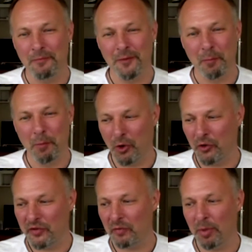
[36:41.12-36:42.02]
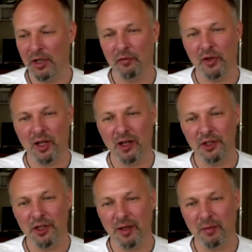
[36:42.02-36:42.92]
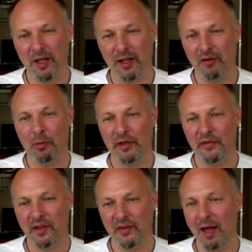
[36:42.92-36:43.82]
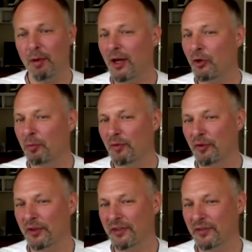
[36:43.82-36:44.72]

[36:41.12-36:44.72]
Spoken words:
Because it's part of your culture that everybody says, I'm accountable for this.